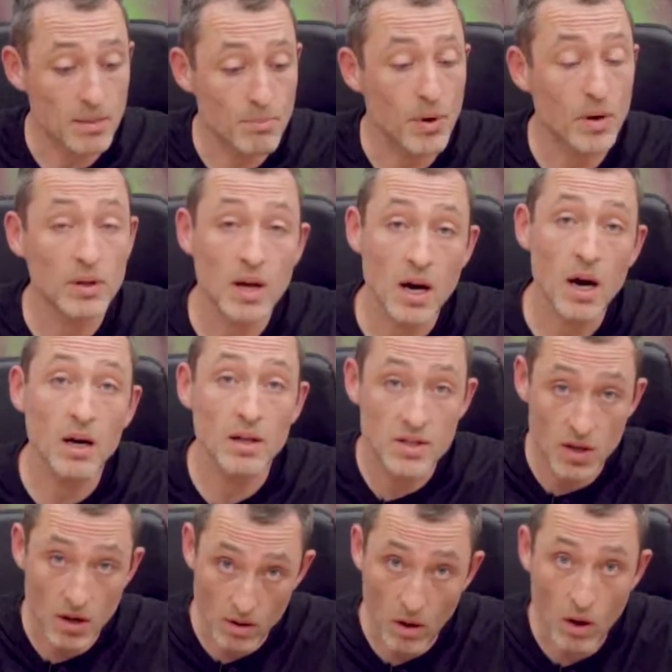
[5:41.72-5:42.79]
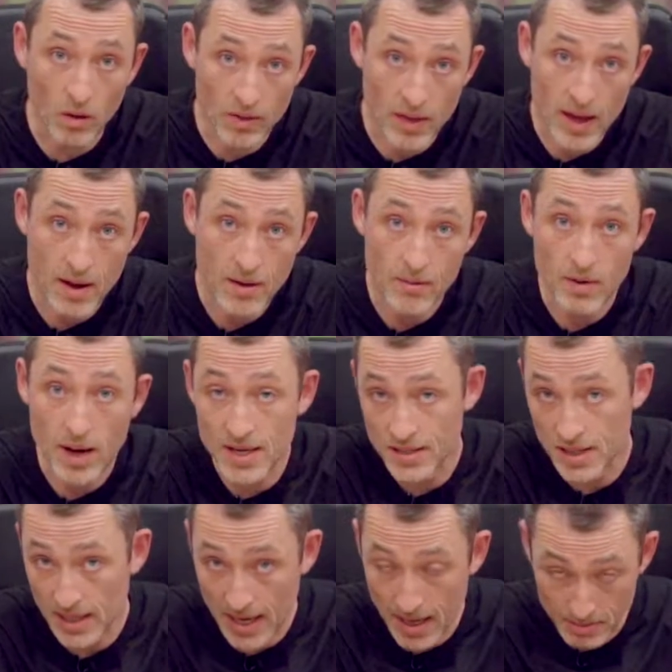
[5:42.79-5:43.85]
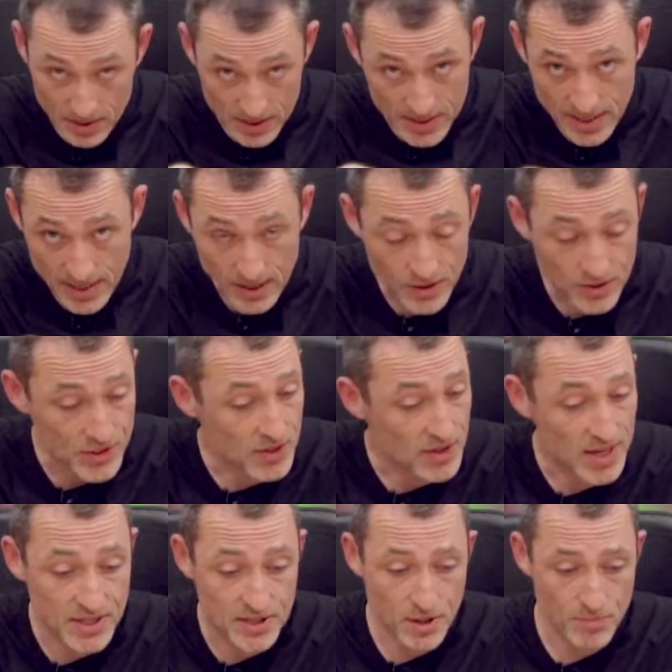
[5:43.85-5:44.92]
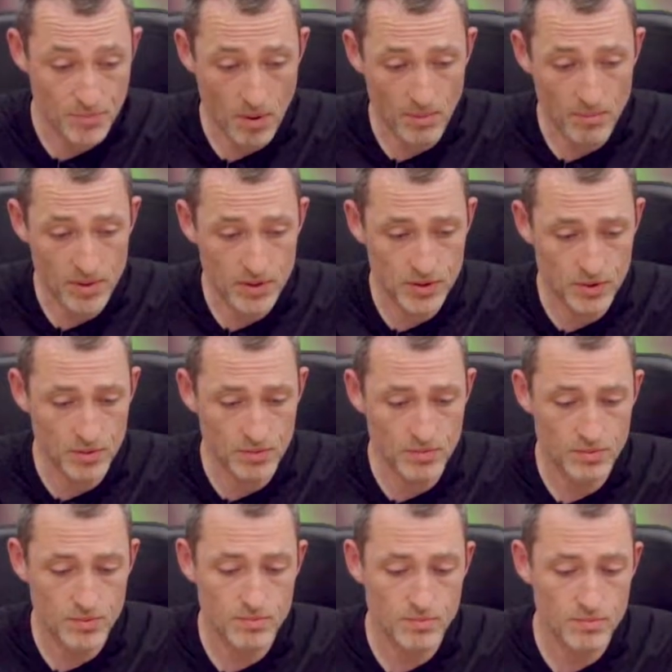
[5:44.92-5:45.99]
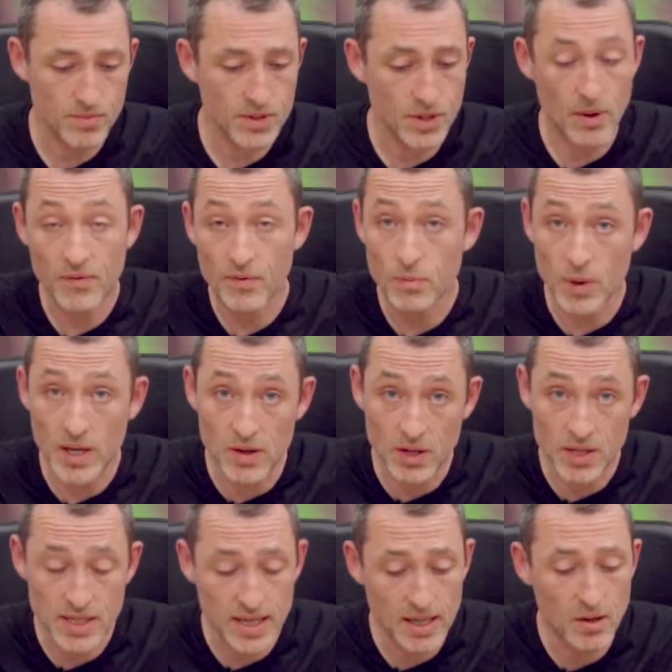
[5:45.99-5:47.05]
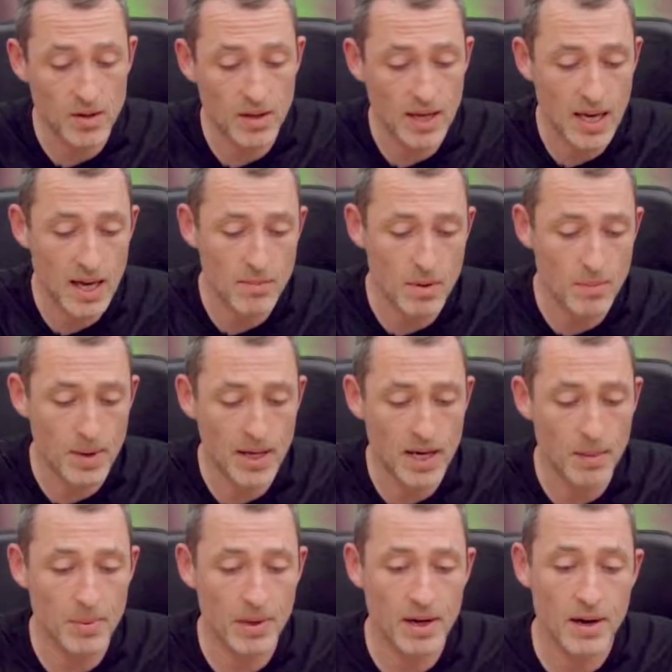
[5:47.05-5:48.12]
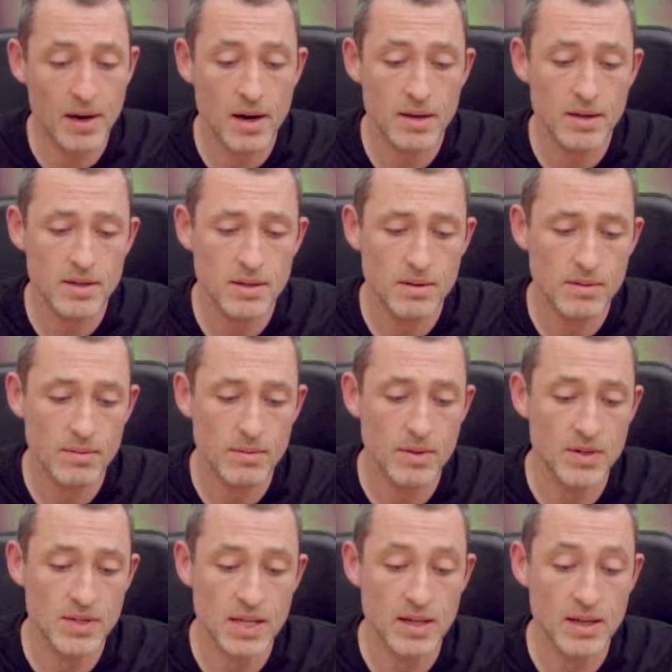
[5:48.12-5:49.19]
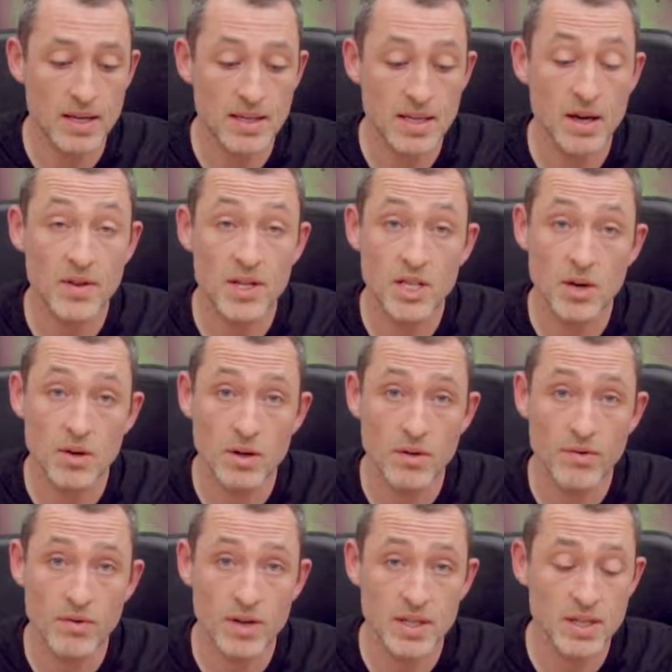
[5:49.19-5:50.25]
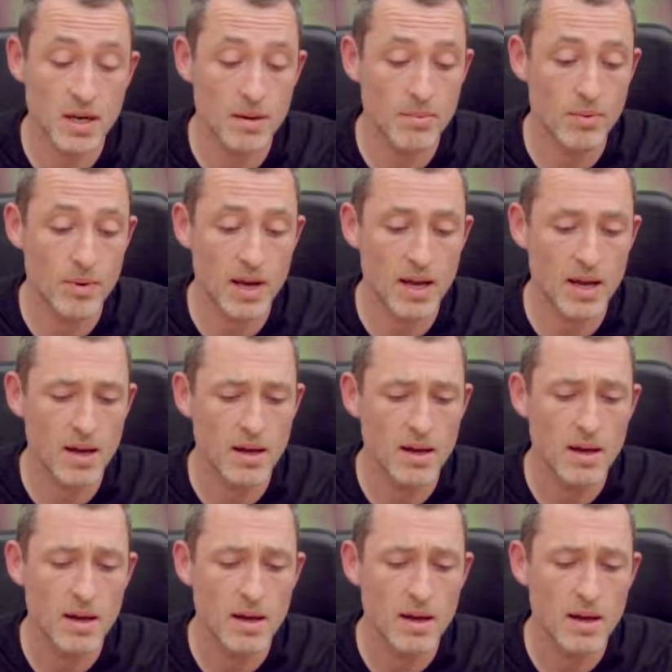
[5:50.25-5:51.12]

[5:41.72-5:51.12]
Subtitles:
put cards on there as the game continues, so that's no problem at all. So when you continue the game, you pick up a card, you see there's another Joker, for example, here,